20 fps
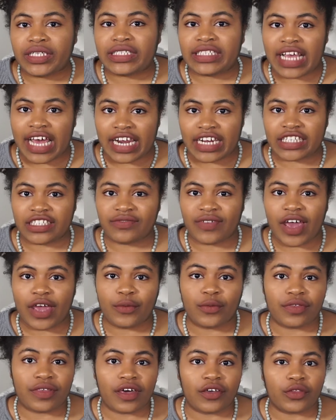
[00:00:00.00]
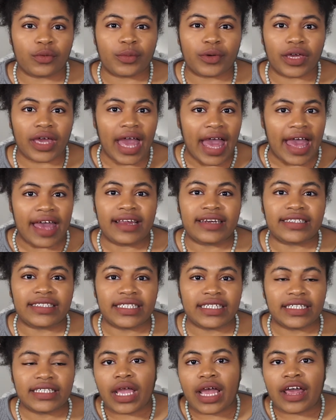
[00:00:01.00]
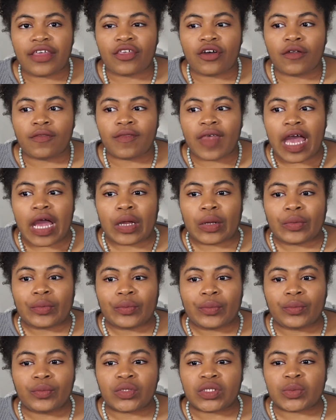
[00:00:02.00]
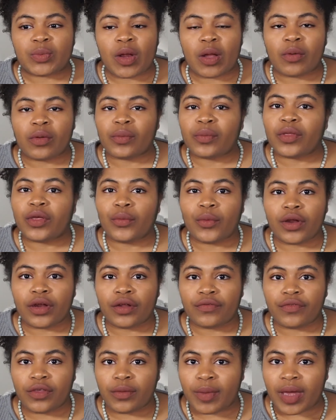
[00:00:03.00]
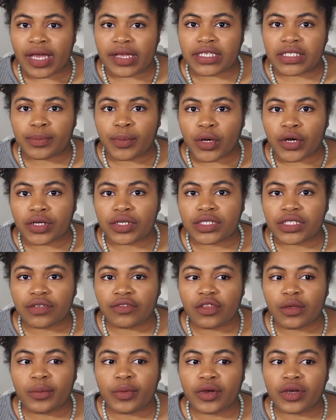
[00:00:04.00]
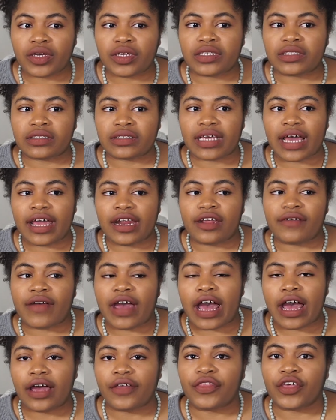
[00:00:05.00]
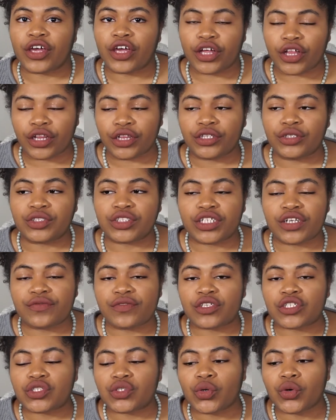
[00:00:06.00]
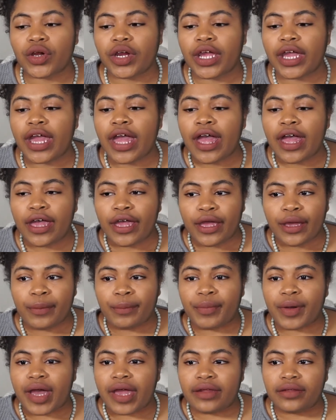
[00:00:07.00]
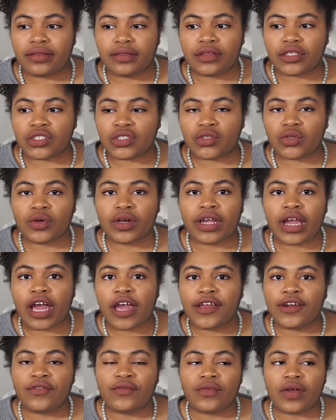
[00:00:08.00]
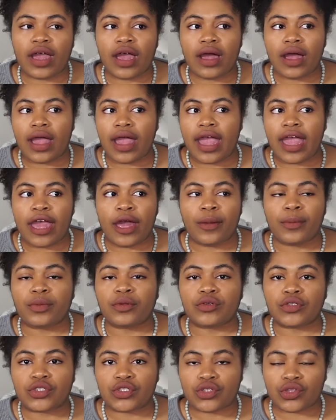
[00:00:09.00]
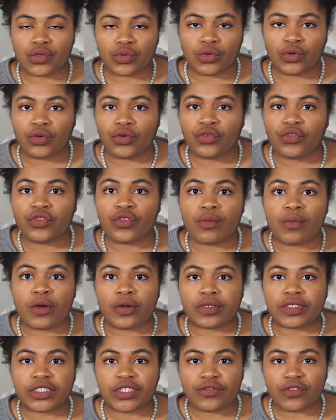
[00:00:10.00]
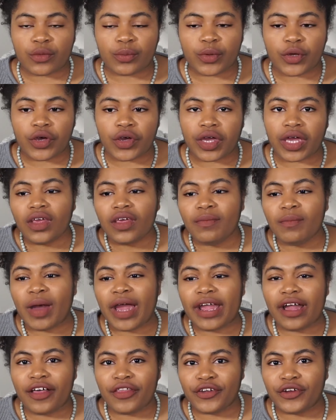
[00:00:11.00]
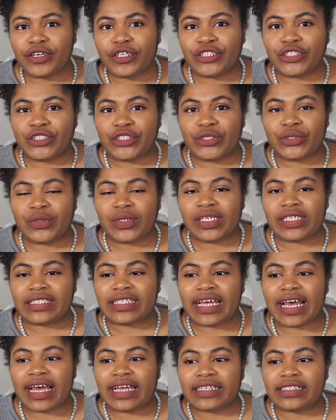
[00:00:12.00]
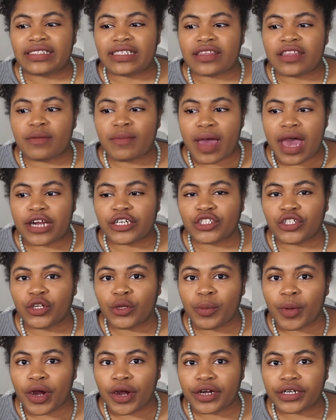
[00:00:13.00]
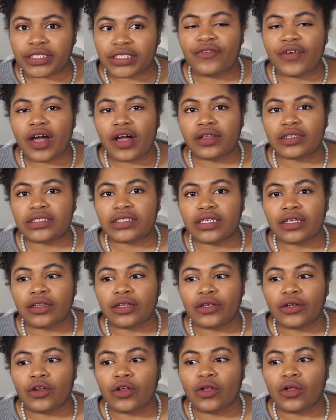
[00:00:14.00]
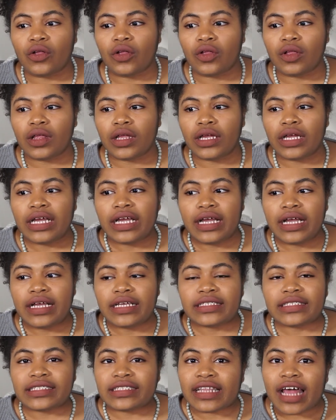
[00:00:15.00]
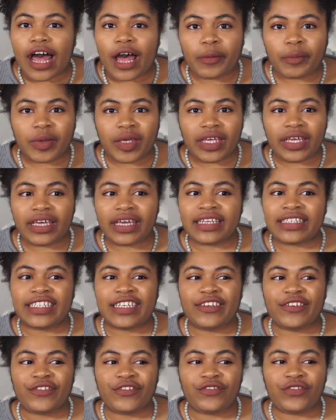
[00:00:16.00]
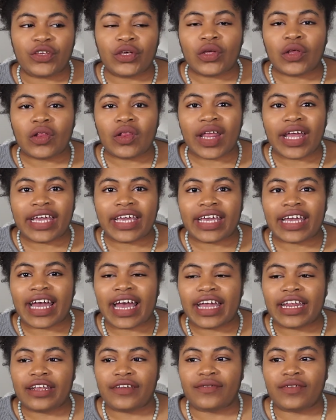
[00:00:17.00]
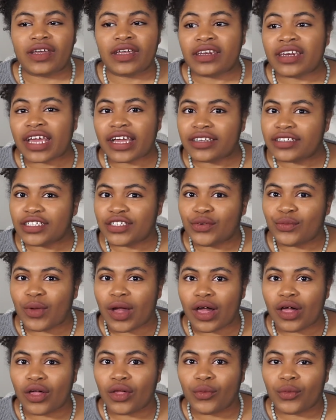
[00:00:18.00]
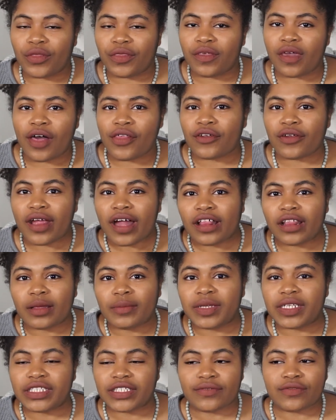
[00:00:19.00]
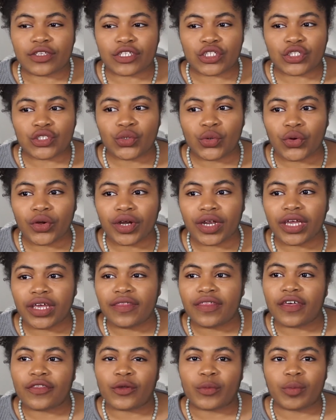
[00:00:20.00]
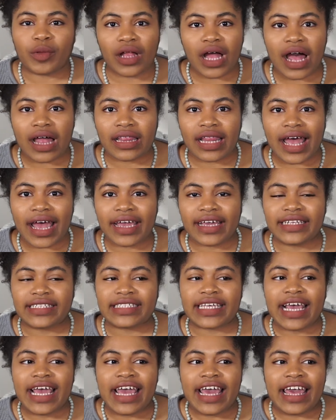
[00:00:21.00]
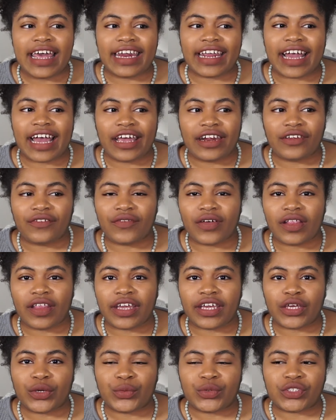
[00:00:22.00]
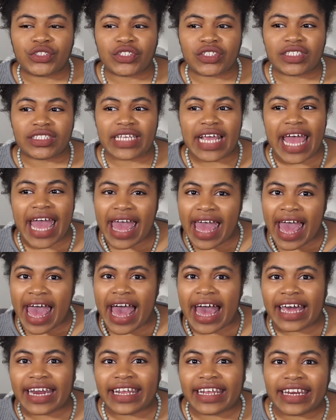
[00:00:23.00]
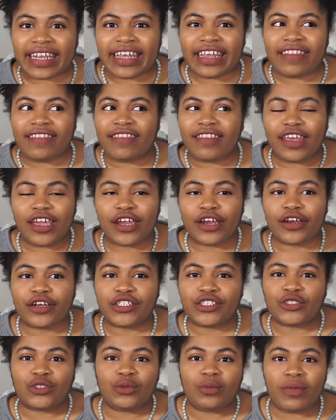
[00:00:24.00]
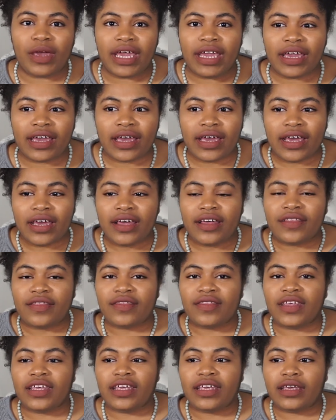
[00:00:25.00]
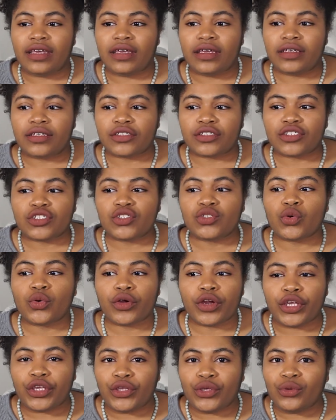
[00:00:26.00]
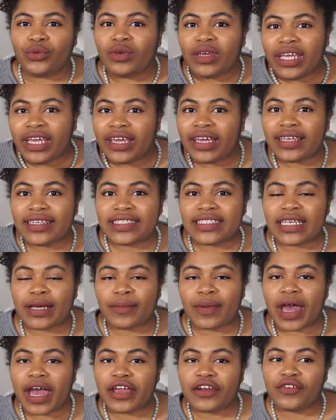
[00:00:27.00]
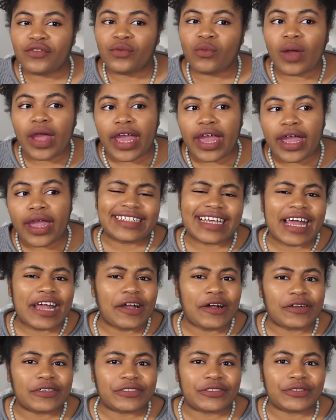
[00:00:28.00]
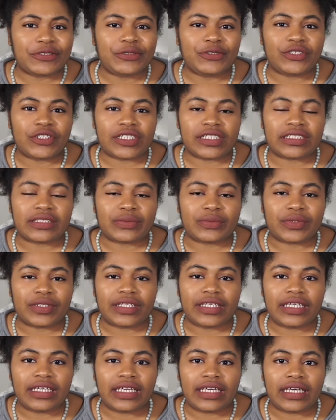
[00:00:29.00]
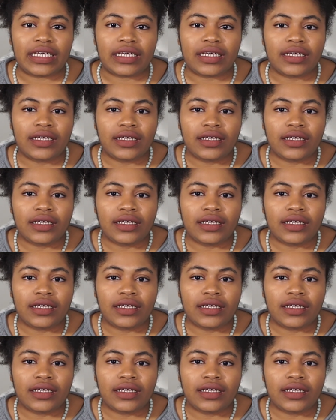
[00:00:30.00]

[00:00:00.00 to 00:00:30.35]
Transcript: satisfied with how the book ended. I thought that was probably one of the best parts of the book, is kind of the conclusion of the story, but the story kind of ambles through the most of the book. And my other issue is that the magical part felt a little sloppy. It didn't feel like it kind of connected well with the other elements of the story, the other plot lines, and it kind of felt like it was just added in there to make the story unique in some kind of way. I also just really